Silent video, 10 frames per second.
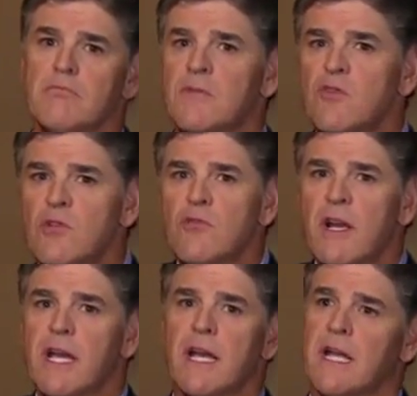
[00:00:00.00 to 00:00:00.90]
Do you
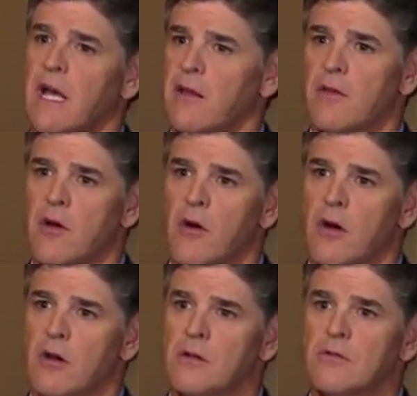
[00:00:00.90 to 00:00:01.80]
regret getting out of the
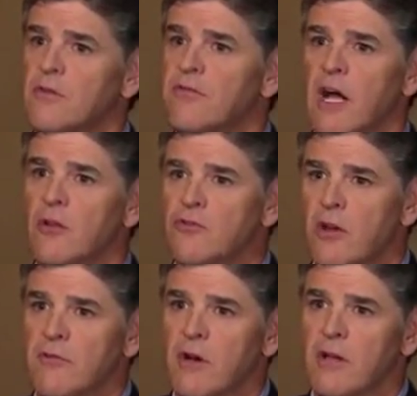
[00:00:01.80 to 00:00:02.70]
car to follow
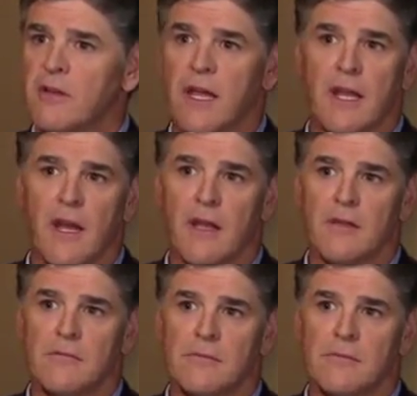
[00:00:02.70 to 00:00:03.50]
Trayvon that night?